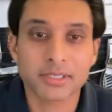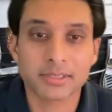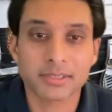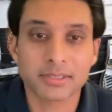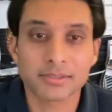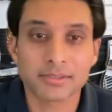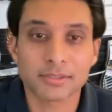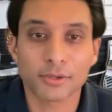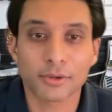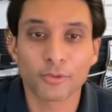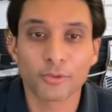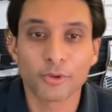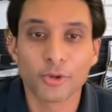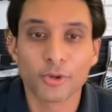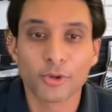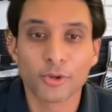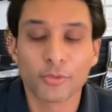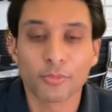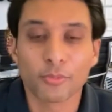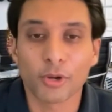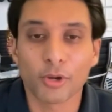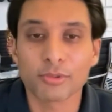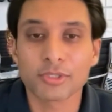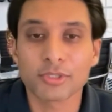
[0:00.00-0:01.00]
And so
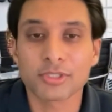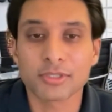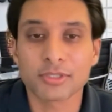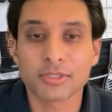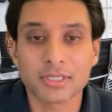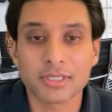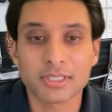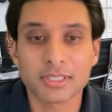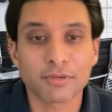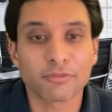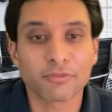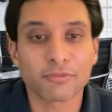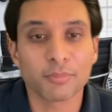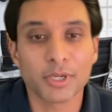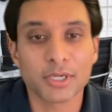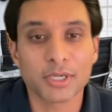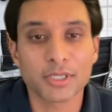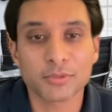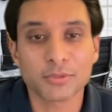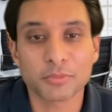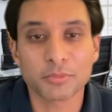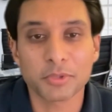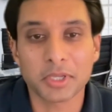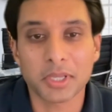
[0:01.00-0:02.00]
we're always as good as the
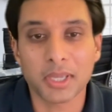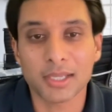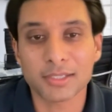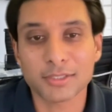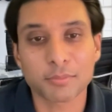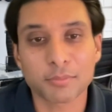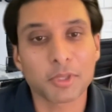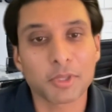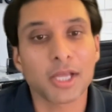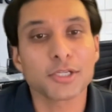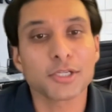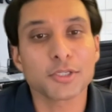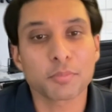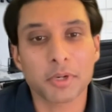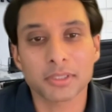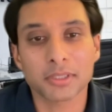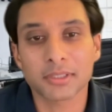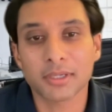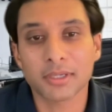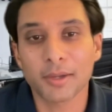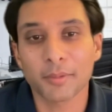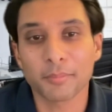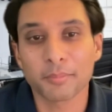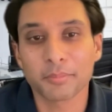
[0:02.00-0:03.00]
information we get. So I'm glad you brought
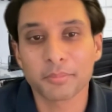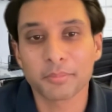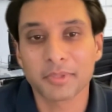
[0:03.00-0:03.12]
that up.